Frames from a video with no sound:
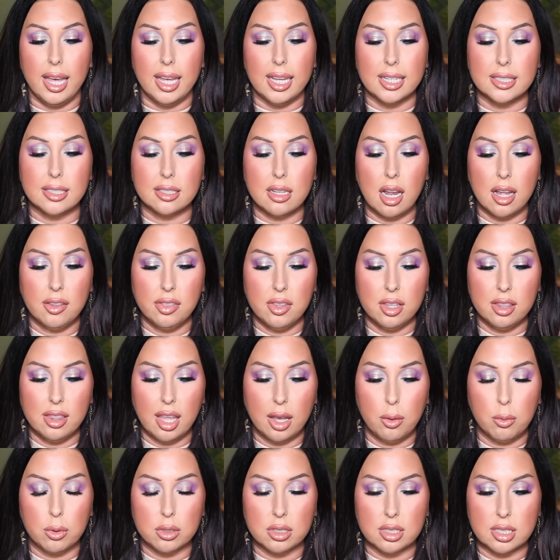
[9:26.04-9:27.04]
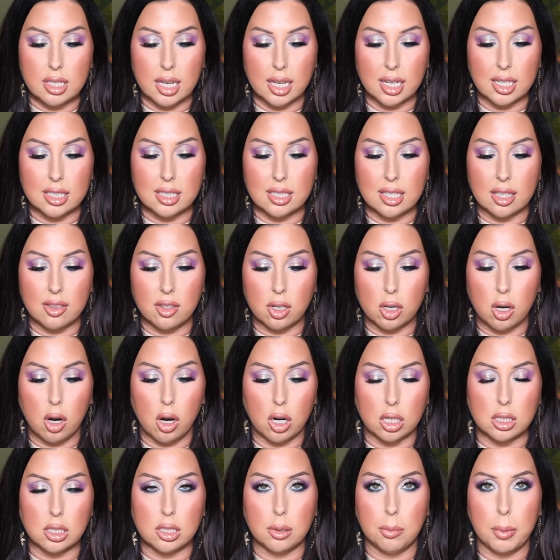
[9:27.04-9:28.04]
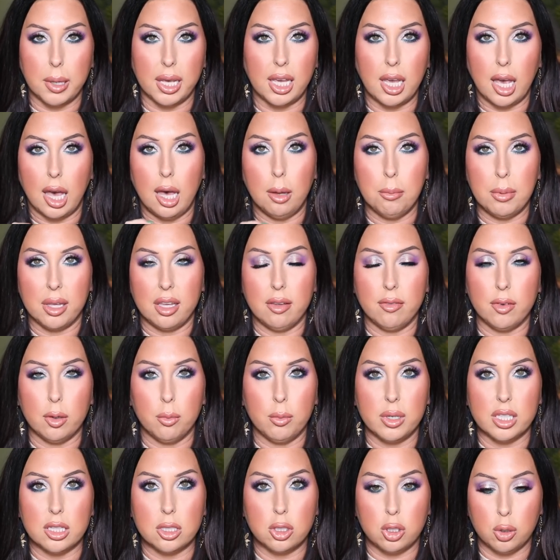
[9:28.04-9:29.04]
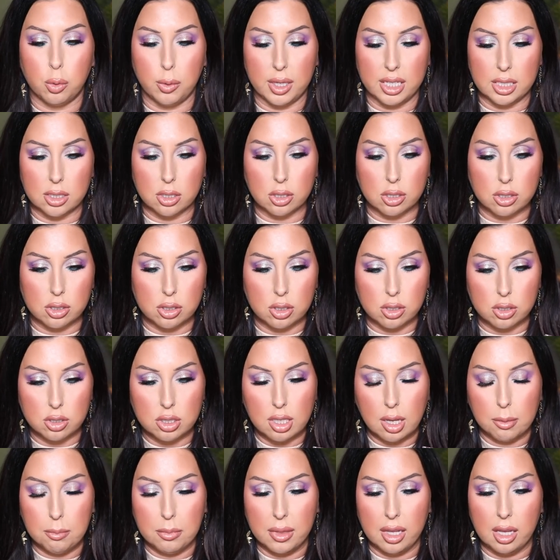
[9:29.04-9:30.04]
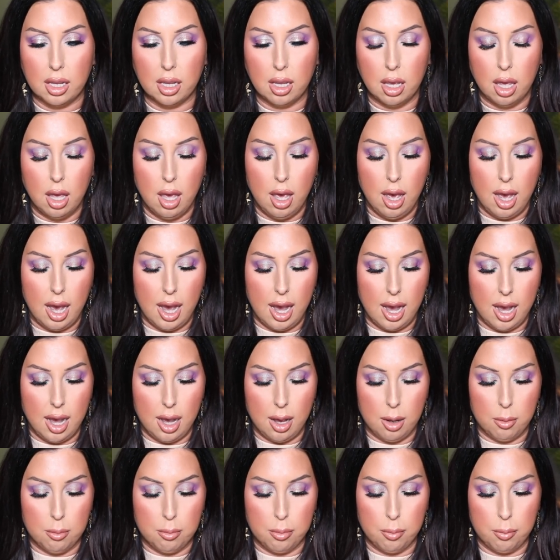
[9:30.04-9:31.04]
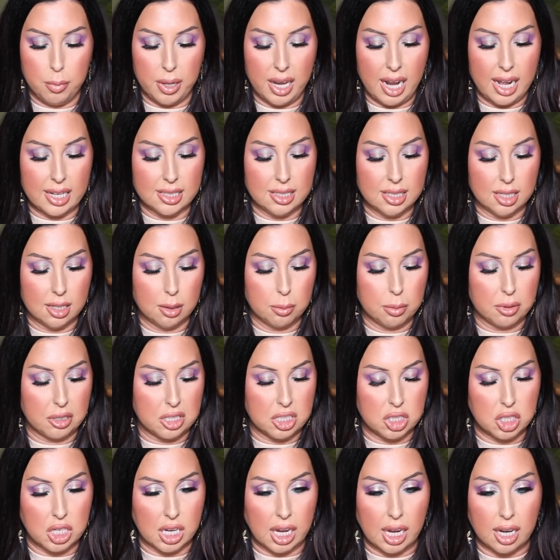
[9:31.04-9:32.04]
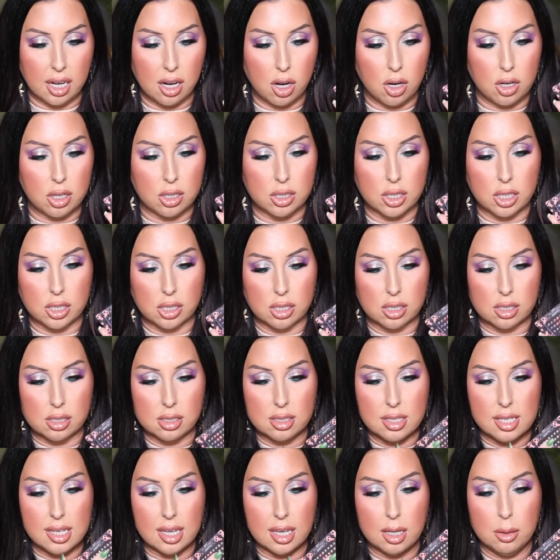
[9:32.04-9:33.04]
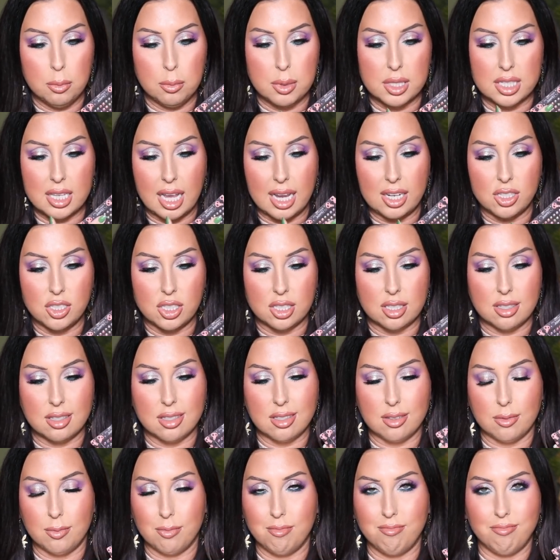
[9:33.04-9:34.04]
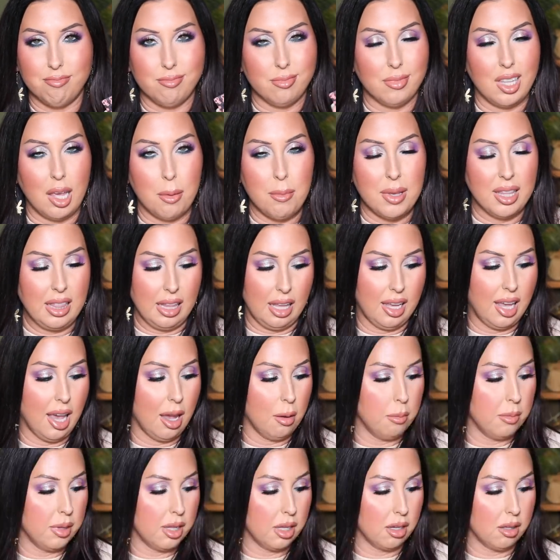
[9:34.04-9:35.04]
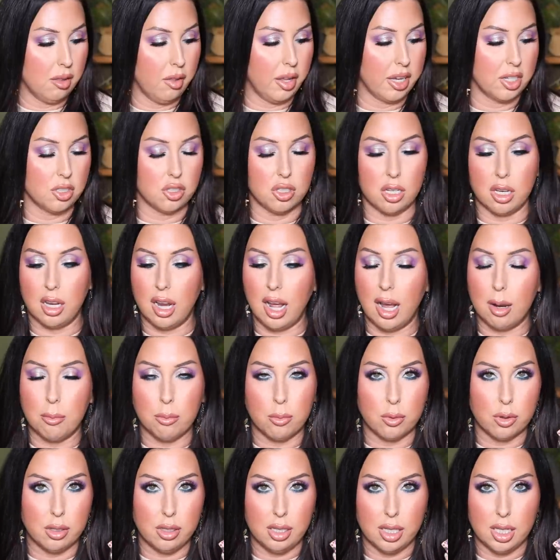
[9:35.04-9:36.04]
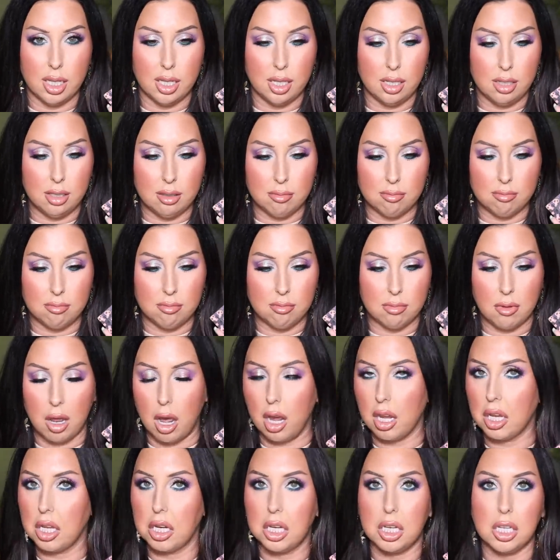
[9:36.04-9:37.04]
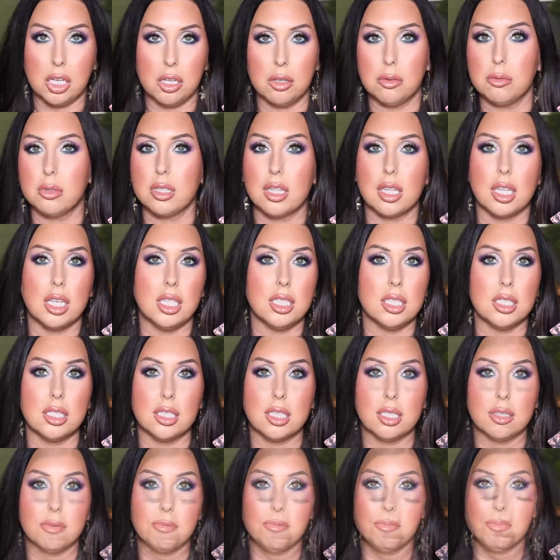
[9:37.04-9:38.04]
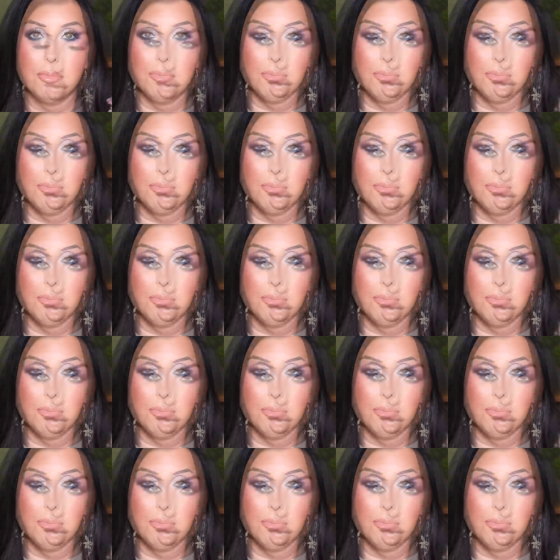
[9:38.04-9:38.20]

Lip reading: It's not that they won't stick. It's that they're hard to pick up even with tweezers or something. But I did appreciate all your tips. I mean, they came in the collection. I'm really not gonna use these.